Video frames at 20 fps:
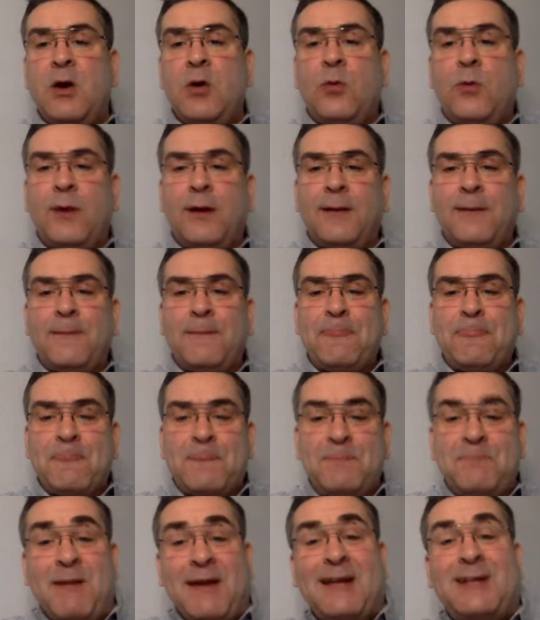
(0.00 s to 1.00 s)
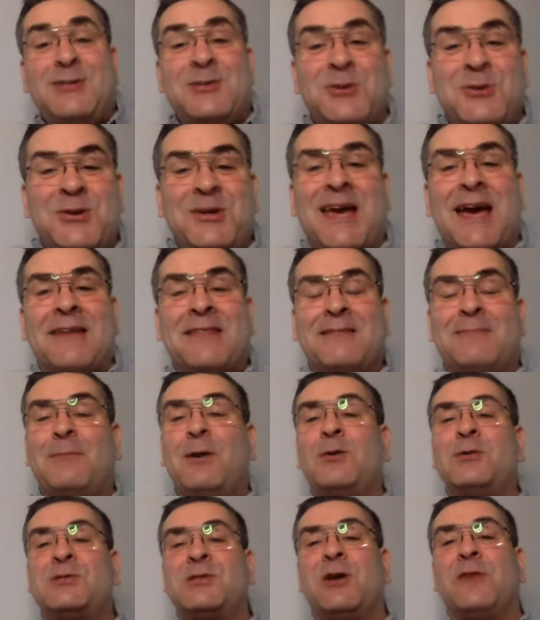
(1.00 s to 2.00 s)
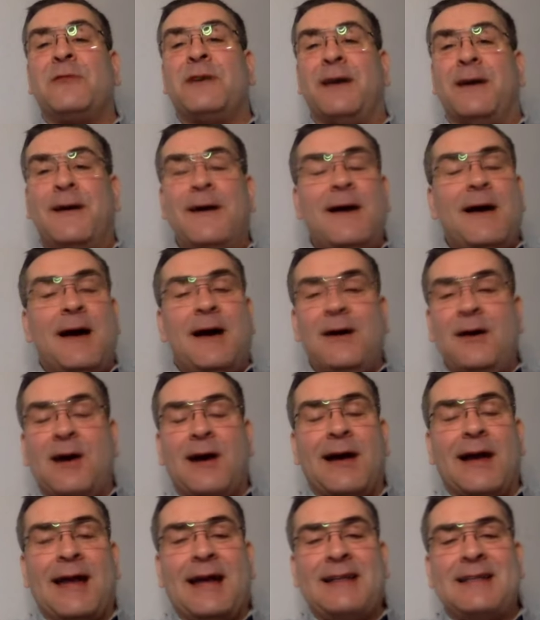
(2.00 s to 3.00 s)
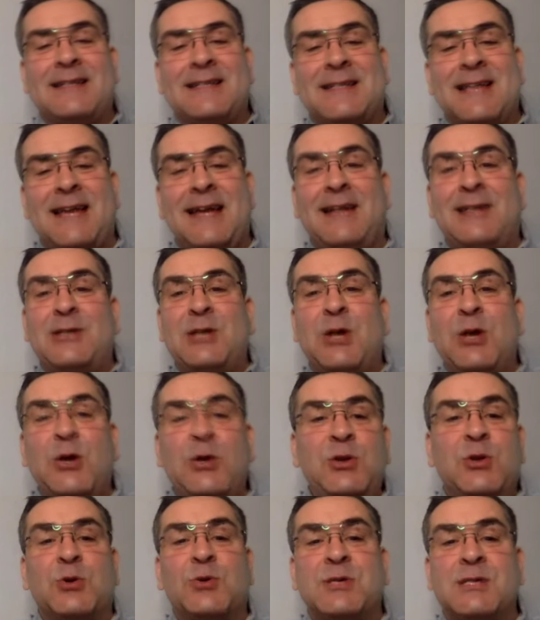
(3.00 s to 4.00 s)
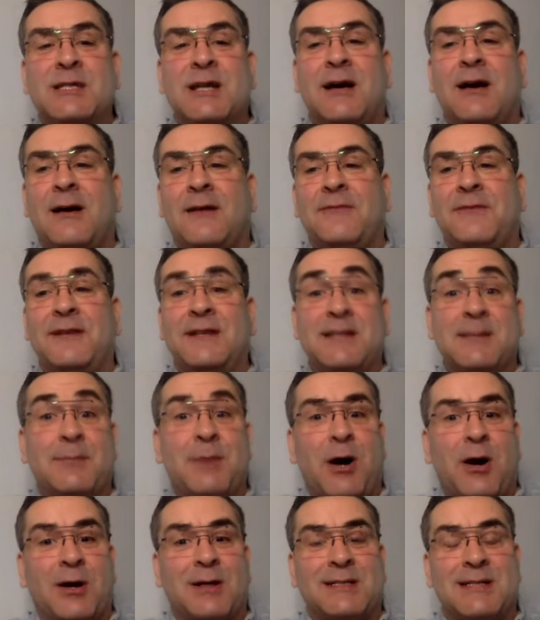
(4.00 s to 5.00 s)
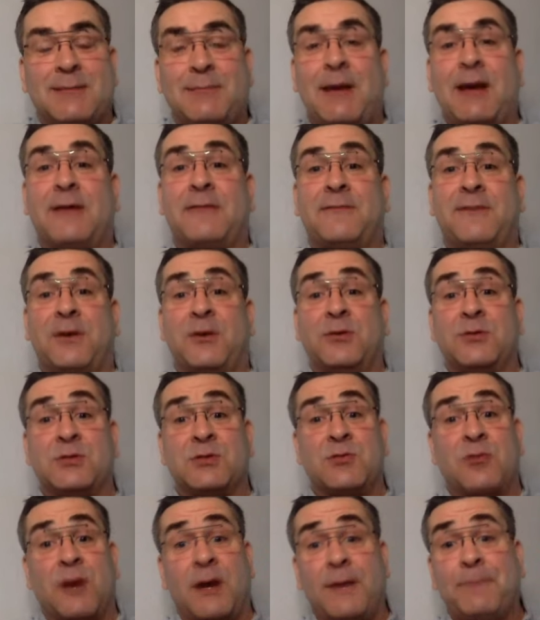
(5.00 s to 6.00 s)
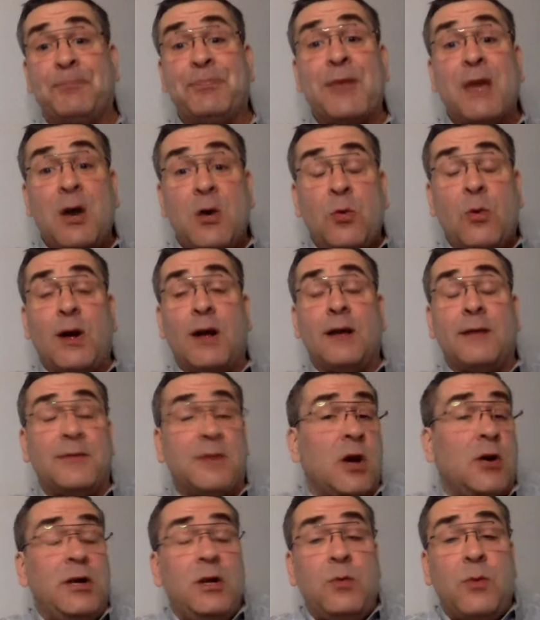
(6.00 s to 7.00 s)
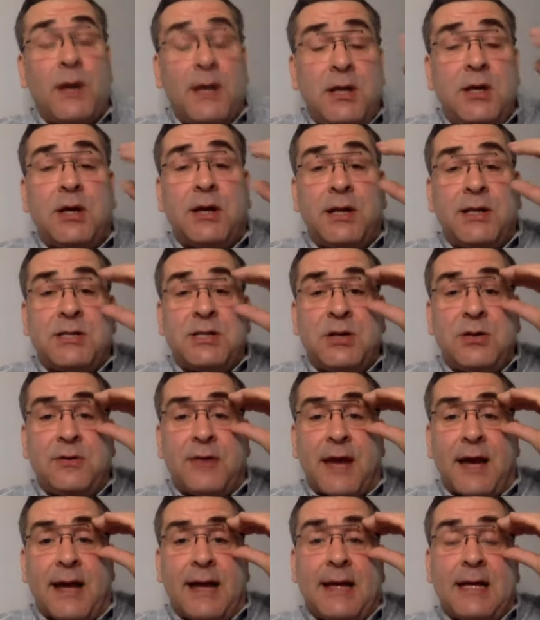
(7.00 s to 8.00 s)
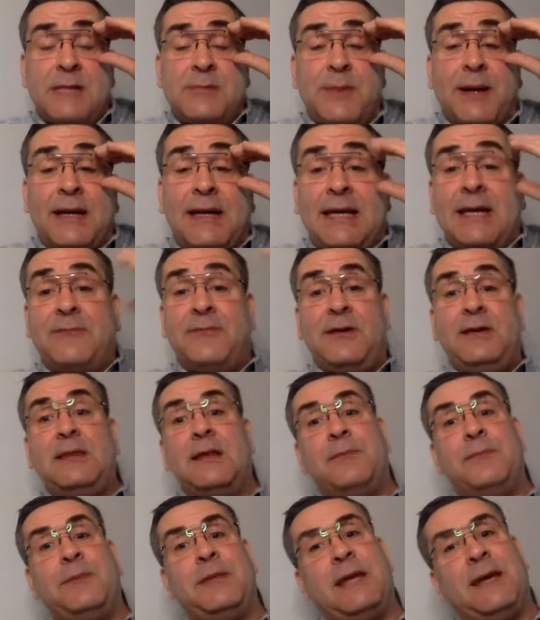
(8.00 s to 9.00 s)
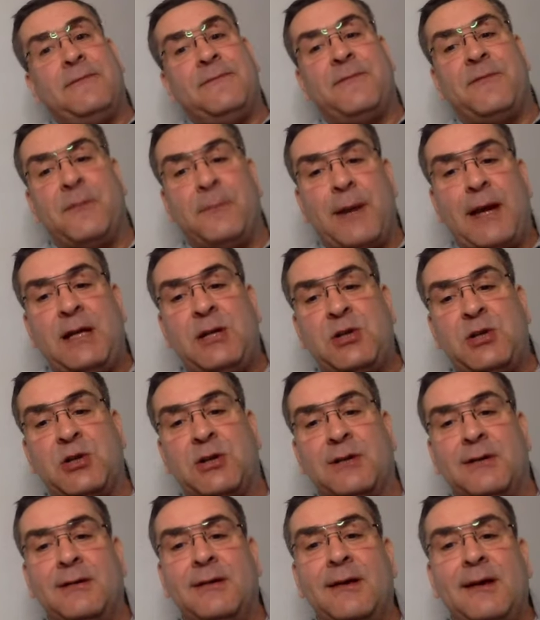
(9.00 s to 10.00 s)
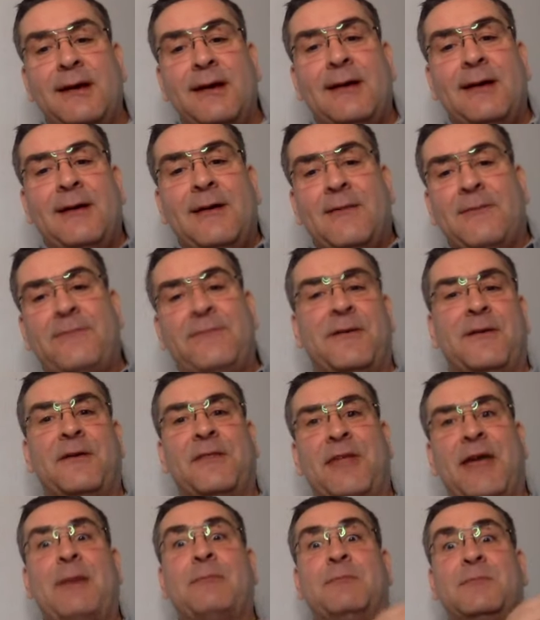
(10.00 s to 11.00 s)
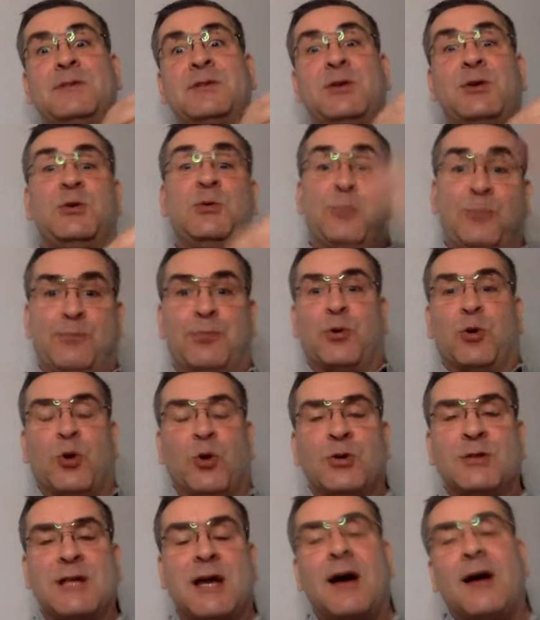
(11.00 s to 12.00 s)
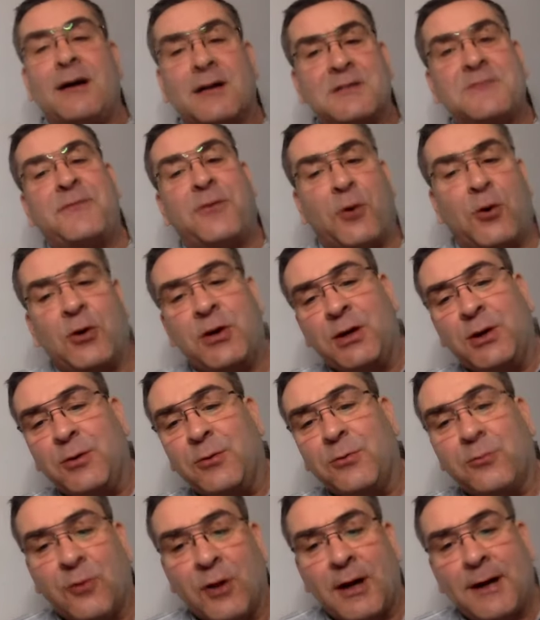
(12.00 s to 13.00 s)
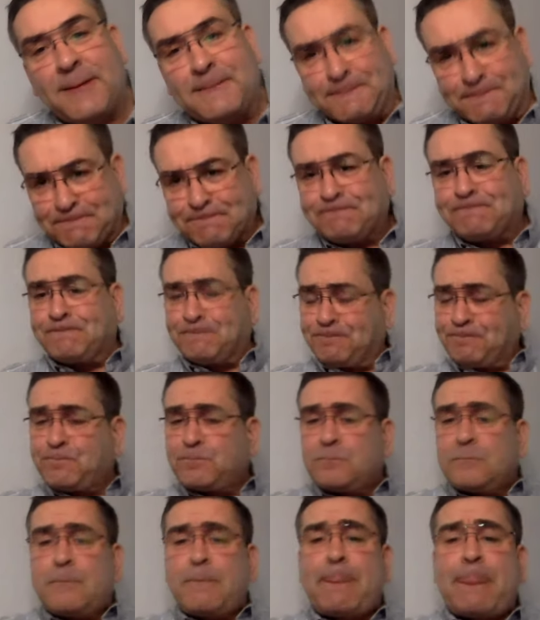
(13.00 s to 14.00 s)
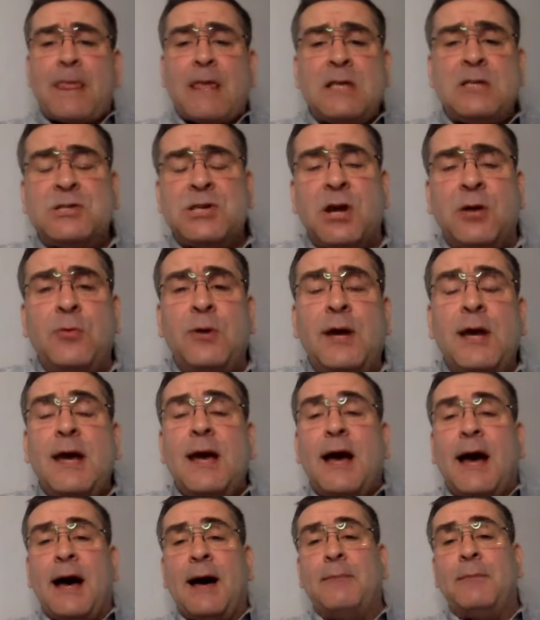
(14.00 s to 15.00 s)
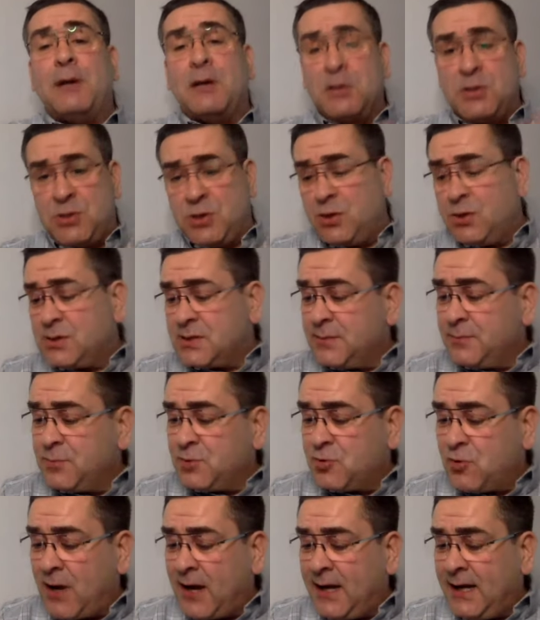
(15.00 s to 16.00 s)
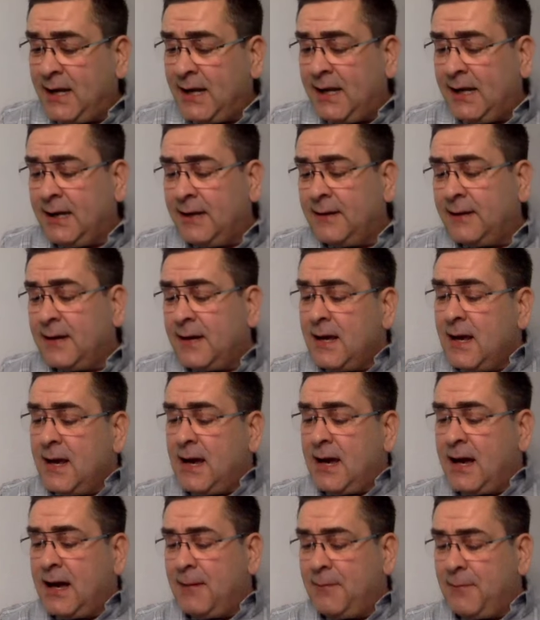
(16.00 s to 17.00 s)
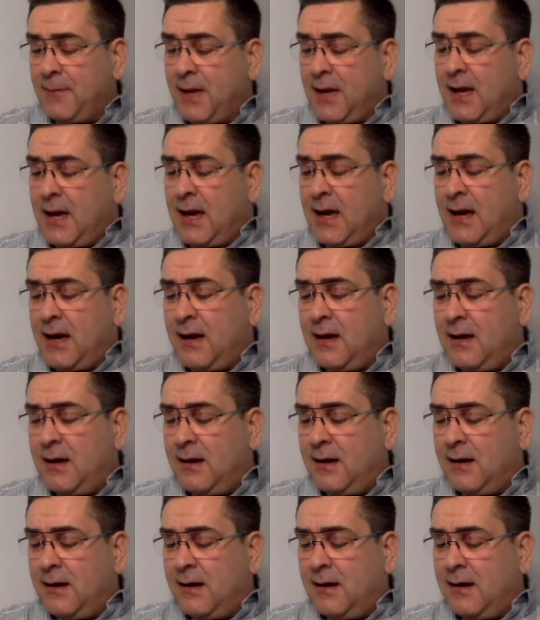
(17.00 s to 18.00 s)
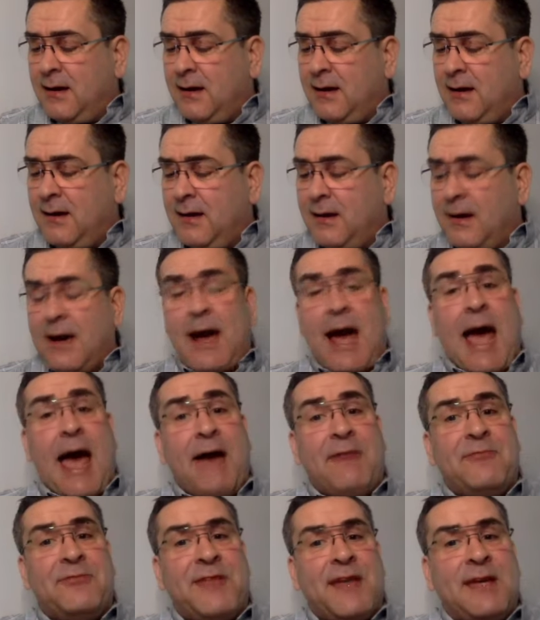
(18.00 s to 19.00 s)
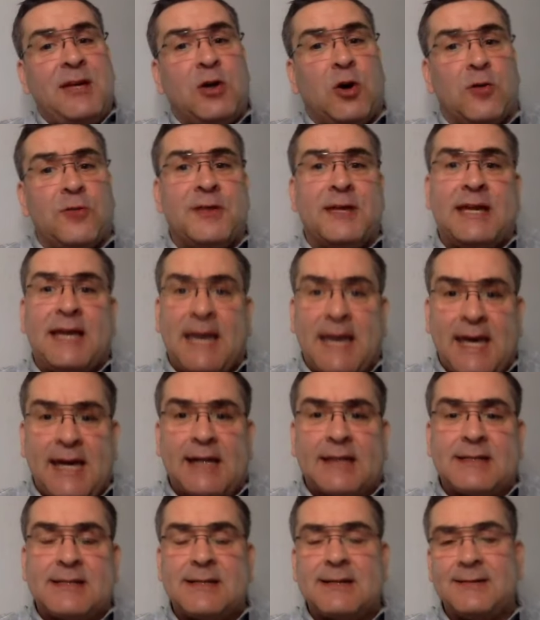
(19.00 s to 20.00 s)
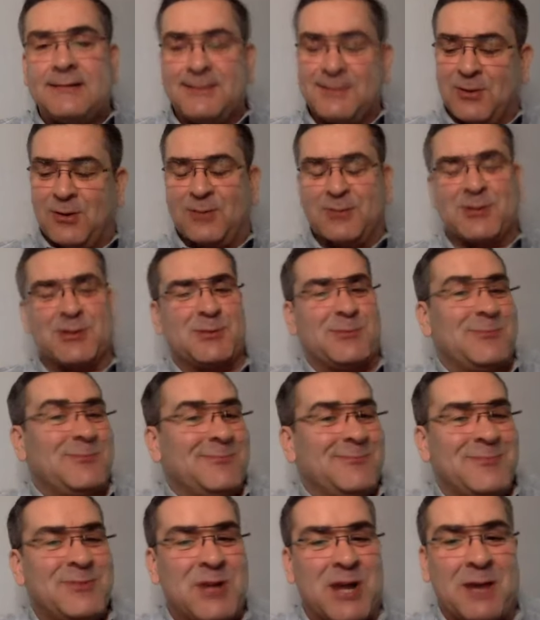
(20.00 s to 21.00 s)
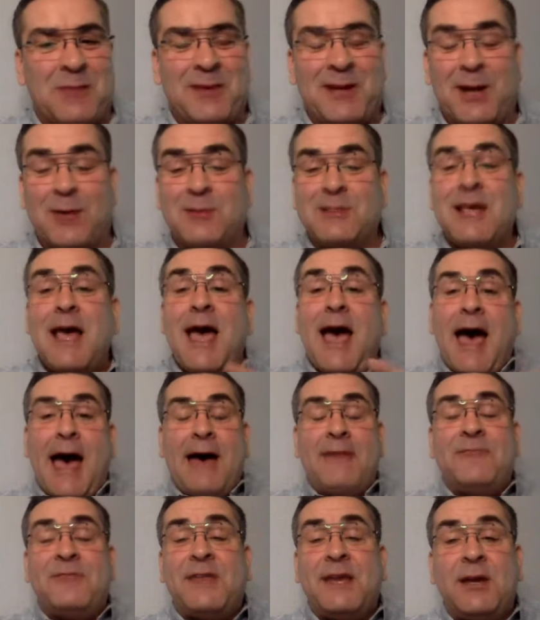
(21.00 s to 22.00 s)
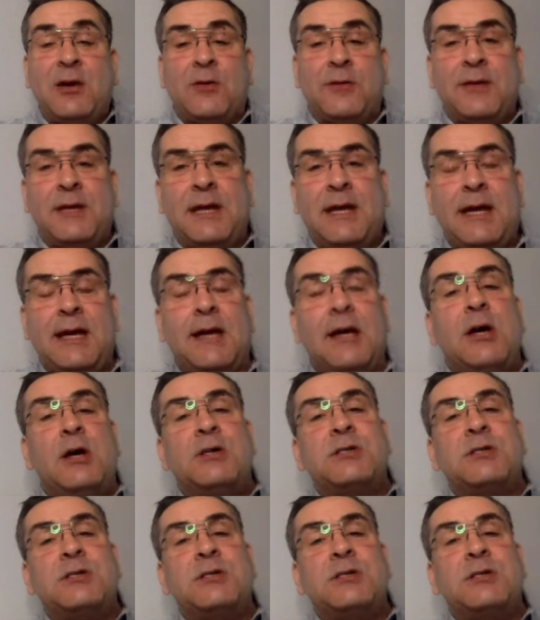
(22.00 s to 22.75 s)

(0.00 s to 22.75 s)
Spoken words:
Well, make sure you get the most of it. I like to say, turn your staff into marketing megaphones, right? Well, the only way you're going to do that is by giving them the information for them to broadcast for you, right? So do some training. Have they got the kit? Sorry, just checking my notes. Have they got the kit?